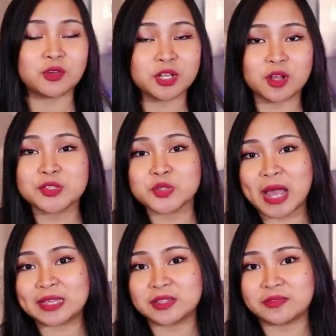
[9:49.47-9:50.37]
You can also
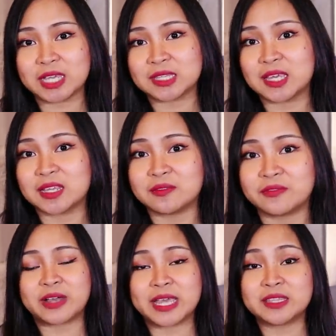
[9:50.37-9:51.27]
activate it
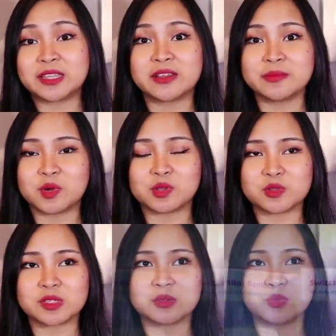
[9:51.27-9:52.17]
via the remote,